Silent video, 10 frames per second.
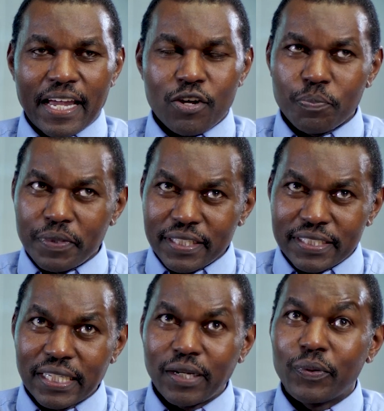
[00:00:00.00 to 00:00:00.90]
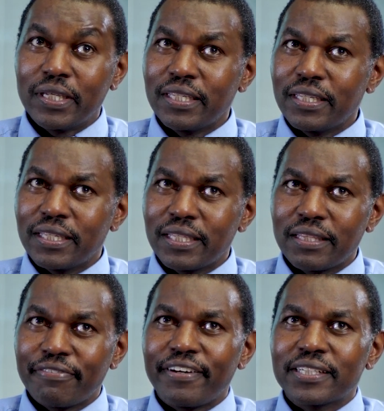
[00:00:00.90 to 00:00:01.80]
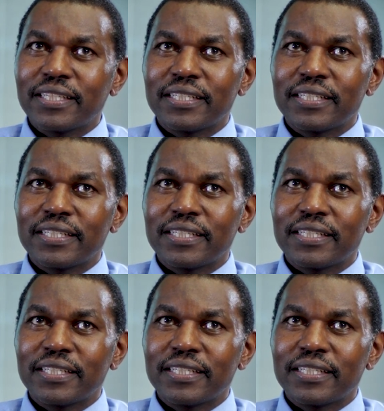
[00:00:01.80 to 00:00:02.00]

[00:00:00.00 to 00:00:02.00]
I hope they take away the fact